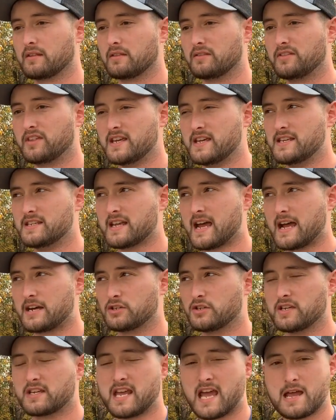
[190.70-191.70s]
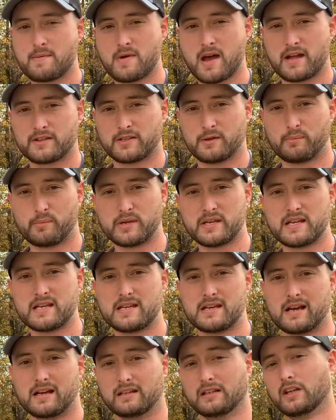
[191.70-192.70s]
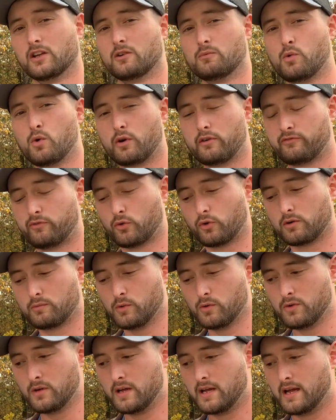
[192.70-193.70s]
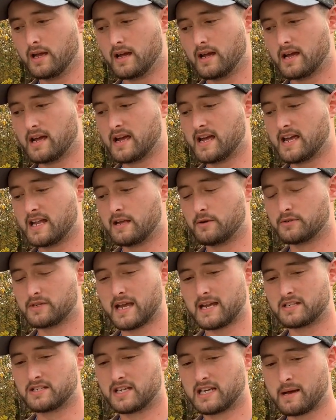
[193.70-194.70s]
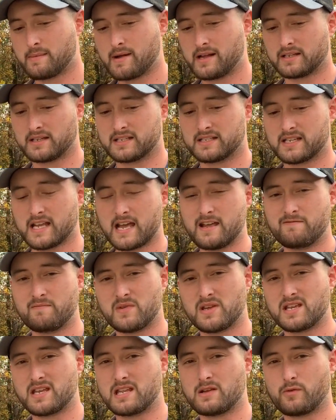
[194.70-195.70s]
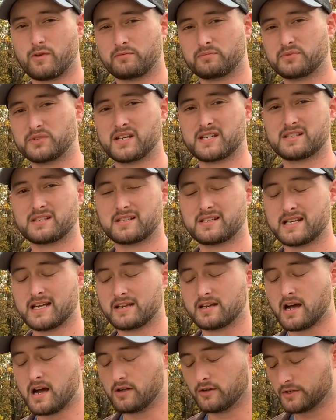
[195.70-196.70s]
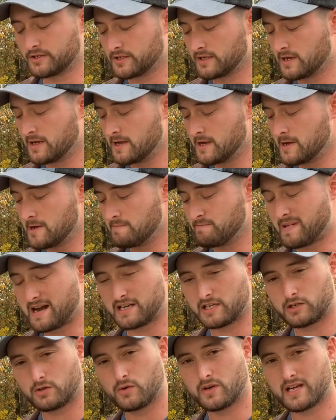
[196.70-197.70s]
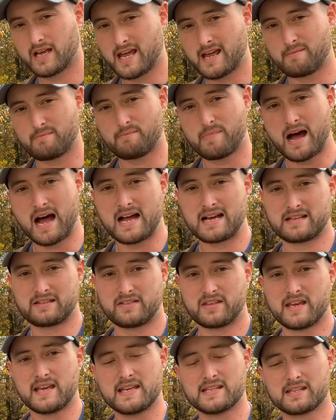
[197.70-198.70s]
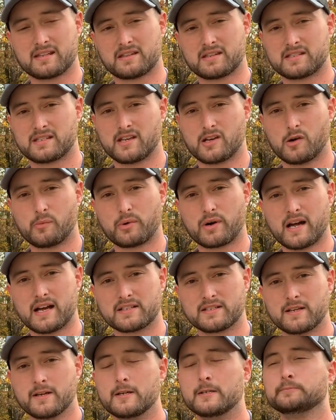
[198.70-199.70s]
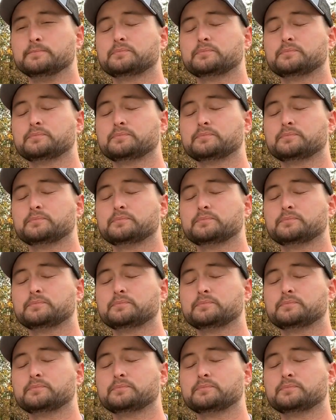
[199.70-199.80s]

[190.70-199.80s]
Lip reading: these actually came out to be a little more affordable, and it was actually coming out to save me anywhere from $6 to $10 by just going ahead and buying these at the sale price,